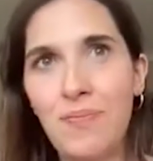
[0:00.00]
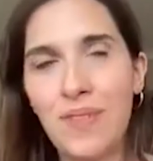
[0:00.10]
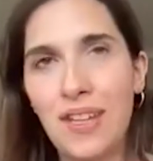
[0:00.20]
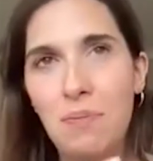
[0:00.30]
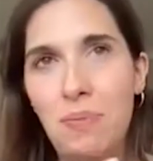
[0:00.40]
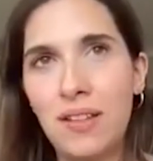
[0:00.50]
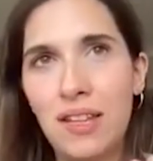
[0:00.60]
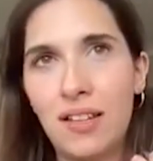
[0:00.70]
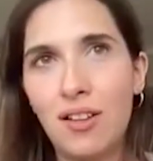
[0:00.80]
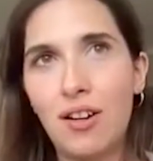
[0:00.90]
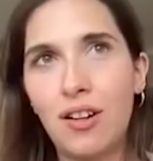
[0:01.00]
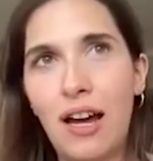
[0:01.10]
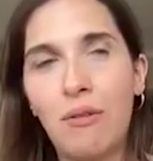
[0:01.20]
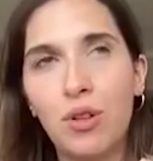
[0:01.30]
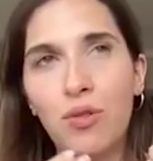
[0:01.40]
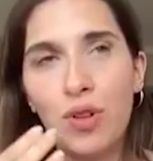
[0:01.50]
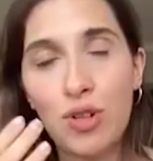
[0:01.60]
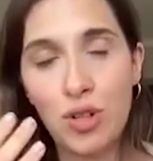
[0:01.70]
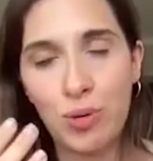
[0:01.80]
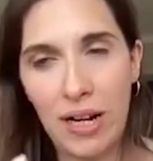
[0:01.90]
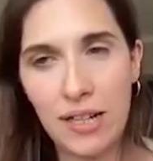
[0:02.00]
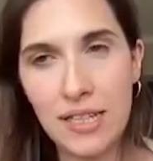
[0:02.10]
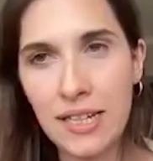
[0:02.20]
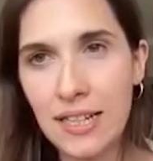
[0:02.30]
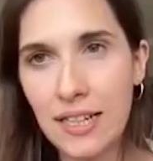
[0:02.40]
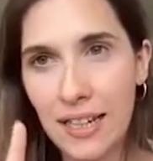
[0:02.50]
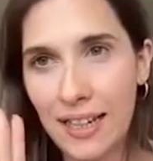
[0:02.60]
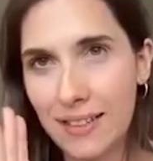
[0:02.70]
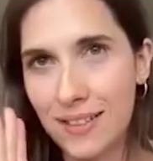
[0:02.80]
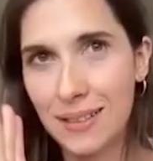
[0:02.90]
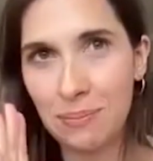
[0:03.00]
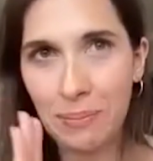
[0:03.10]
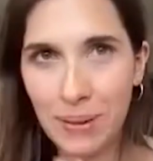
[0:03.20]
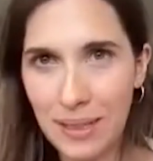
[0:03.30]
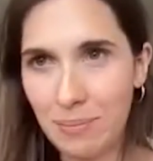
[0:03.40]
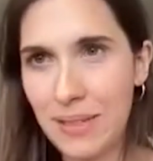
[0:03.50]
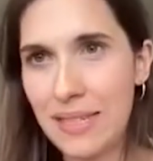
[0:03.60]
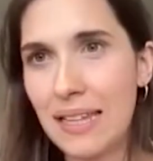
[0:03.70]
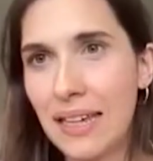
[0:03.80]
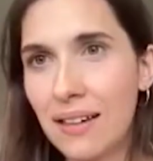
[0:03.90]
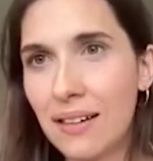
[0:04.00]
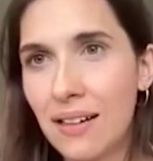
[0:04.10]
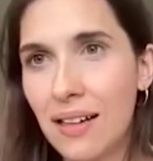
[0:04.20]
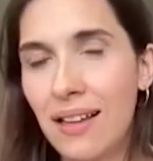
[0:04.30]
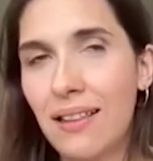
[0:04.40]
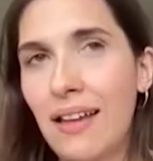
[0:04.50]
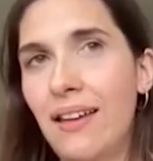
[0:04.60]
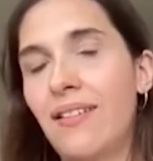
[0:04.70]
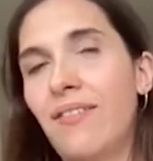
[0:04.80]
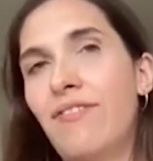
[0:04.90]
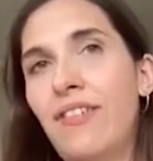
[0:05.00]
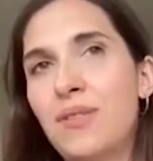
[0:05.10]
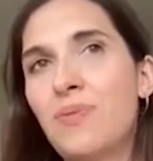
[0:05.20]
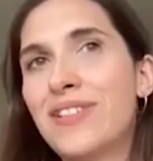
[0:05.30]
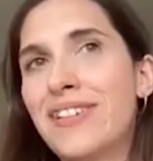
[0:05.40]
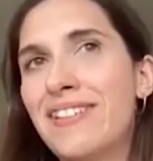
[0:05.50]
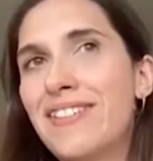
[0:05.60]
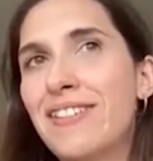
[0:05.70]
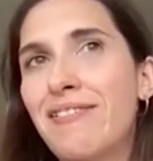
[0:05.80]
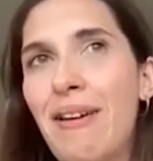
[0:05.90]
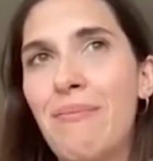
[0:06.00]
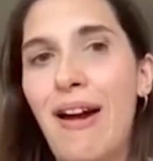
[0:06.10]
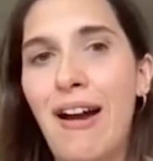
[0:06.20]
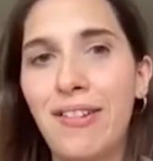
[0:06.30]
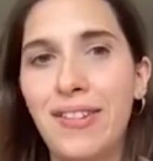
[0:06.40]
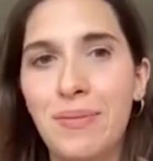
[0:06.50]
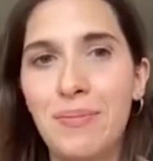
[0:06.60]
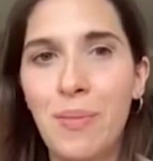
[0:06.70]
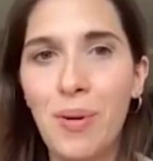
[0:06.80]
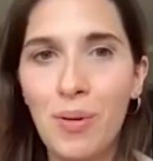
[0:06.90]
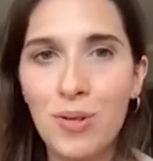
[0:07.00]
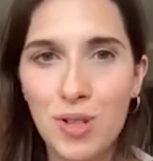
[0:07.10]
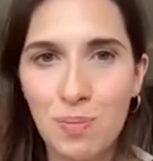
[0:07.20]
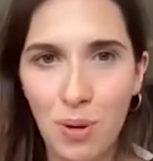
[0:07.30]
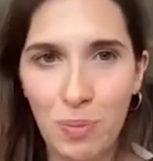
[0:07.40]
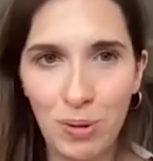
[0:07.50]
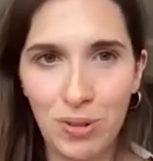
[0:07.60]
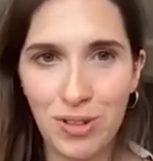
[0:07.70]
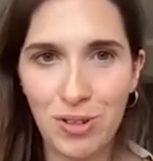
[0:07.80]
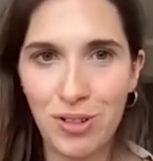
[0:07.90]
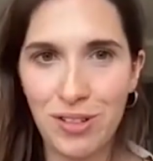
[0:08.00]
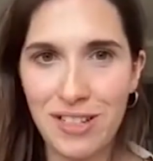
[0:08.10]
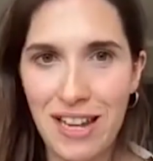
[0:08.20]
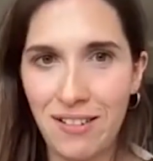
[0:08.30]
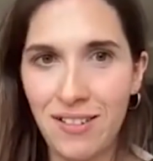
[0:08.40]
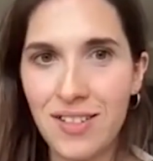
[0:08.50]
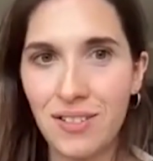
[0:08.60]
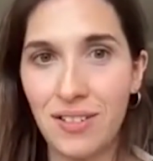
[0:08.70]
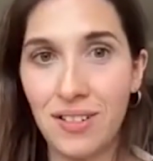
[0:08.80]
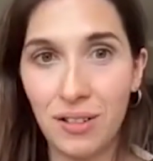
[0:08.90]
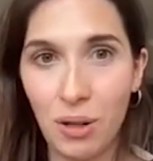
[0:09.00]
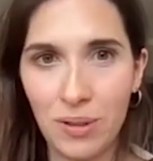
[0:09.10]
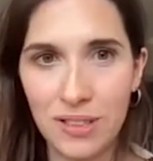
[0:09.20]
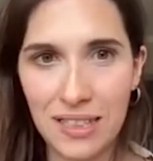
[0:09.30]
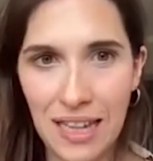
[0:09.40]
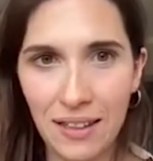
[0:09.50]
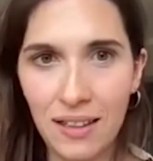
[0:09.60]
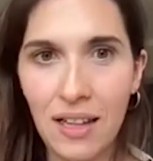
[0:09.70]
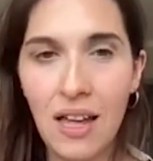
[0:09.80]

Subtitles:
keeping TikTok out of your strategy is a complete mistake. Like Facebook and Instagram are the most popular social channels on a global scale.